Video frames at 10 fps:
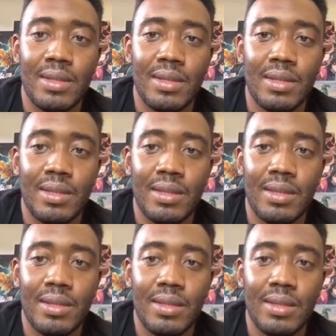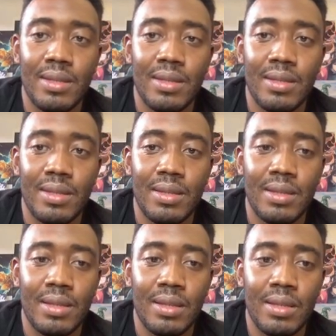
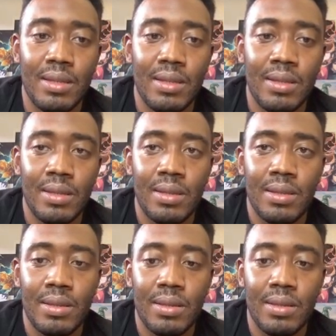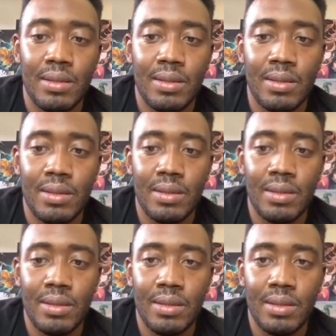The person shown says nothing.